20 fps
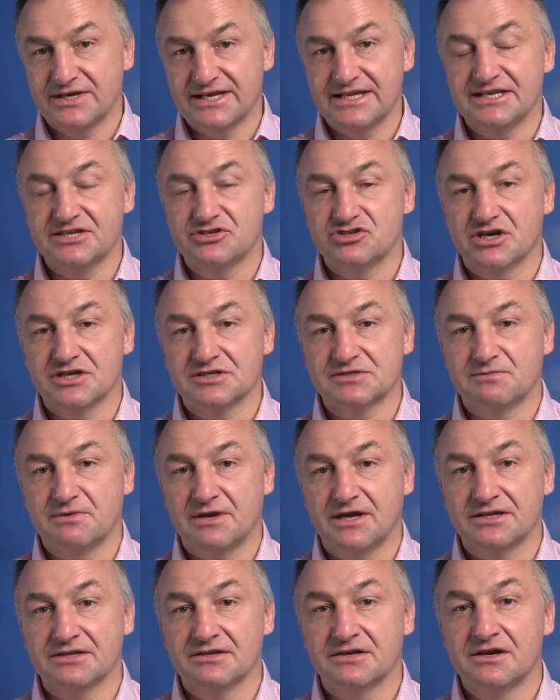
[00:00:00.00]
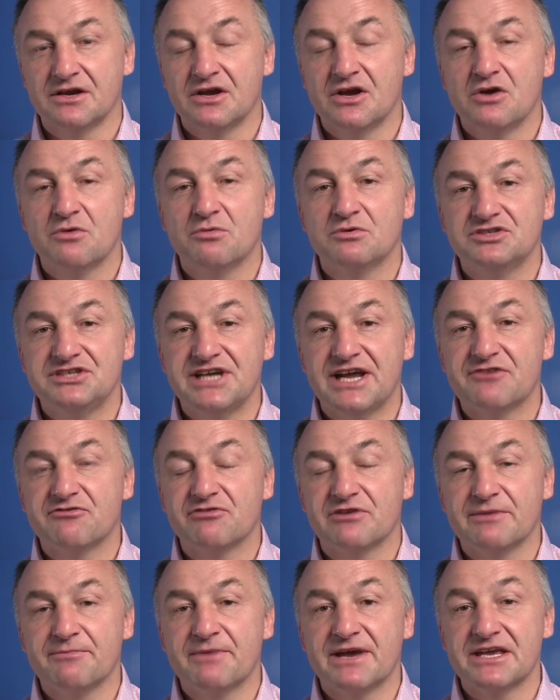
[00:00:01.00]
kidney transplant will
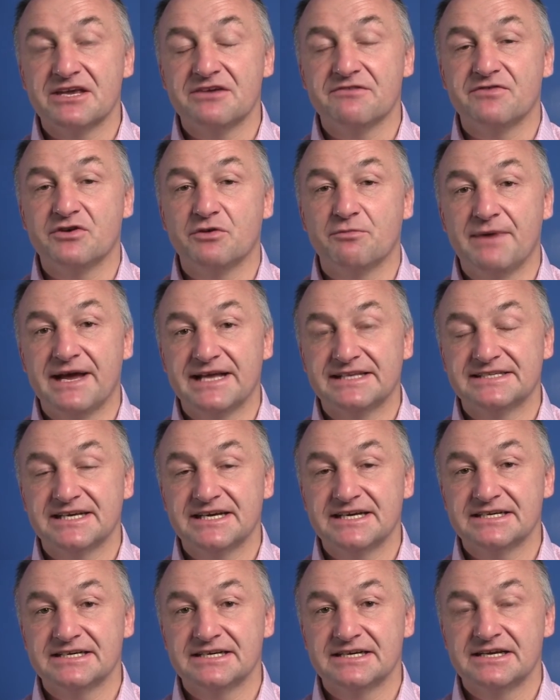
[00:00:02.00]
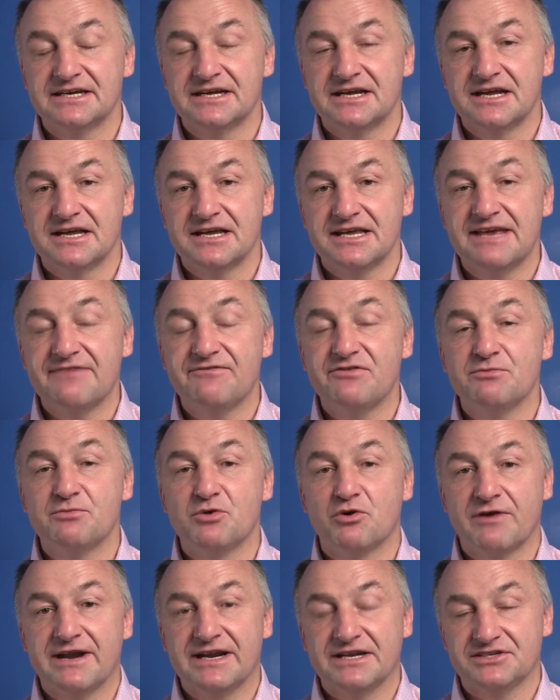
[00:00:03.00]
generally make you feel better, give you
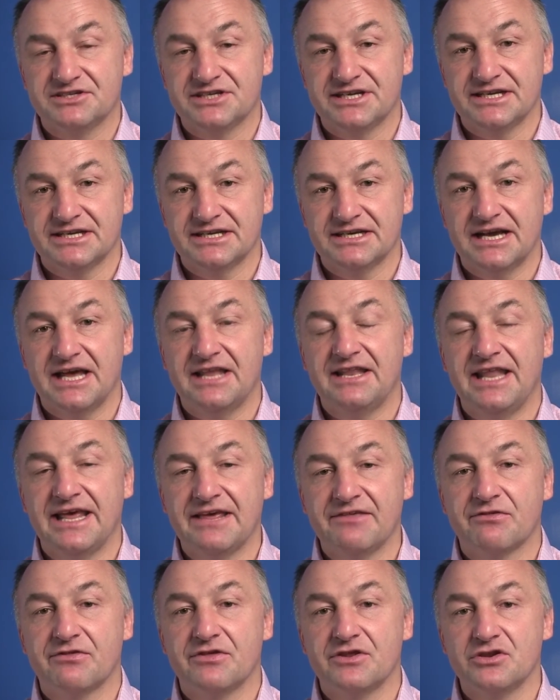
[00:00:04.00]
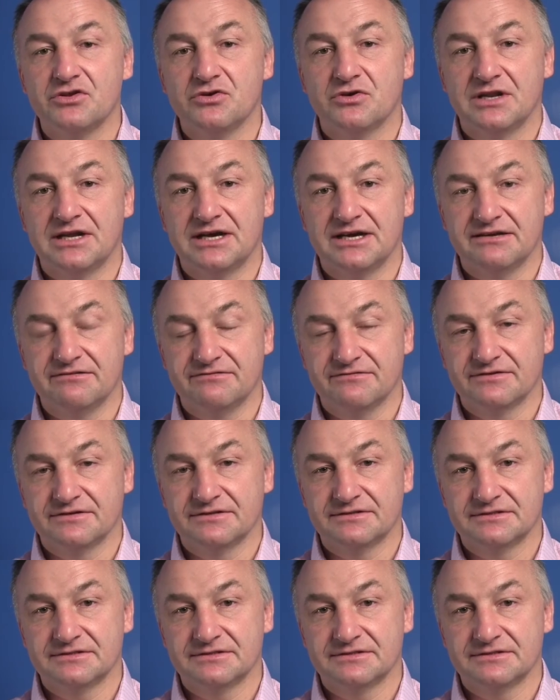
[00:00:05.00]
more energy and lengthen your life.